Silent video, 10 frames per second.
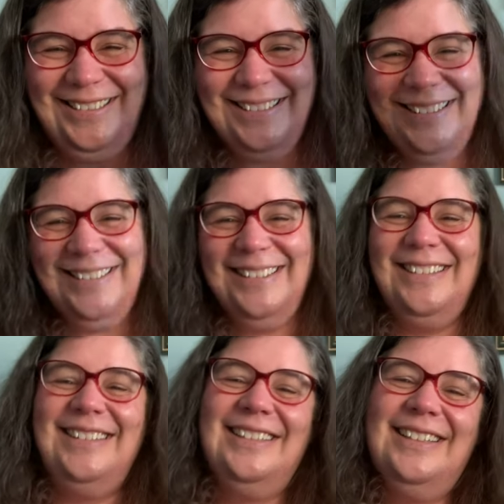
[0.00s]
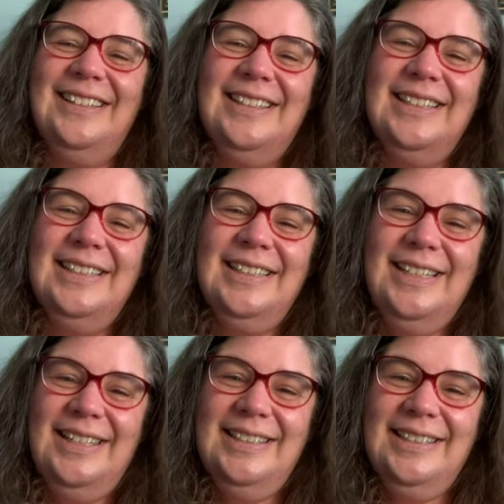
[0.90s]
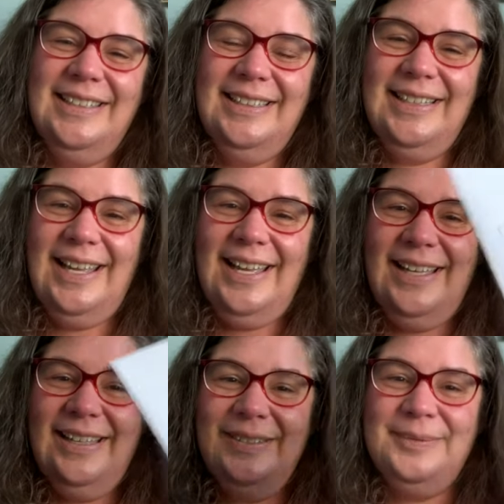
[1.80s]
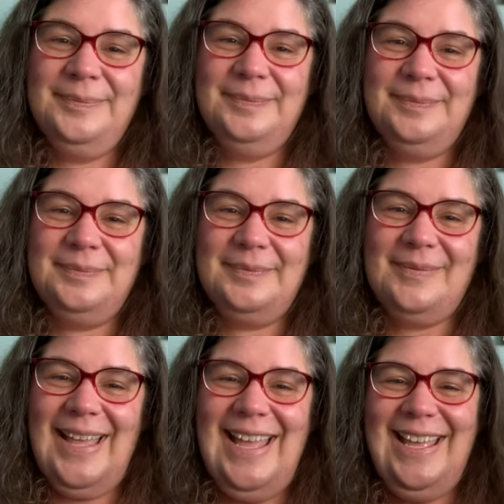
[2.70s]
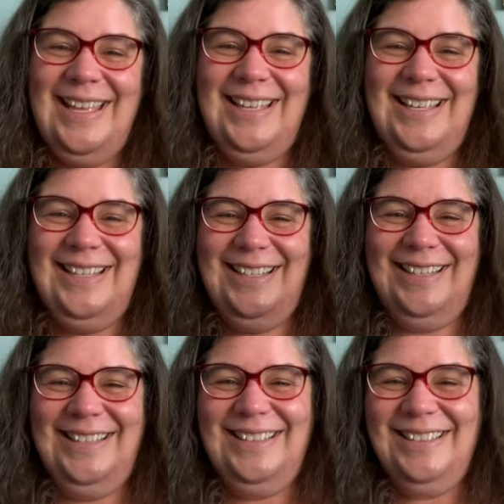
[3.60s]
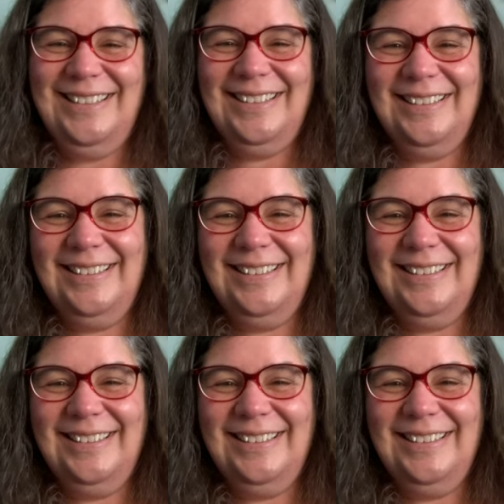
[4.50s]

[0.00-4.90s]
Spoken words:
The person shown says nothing.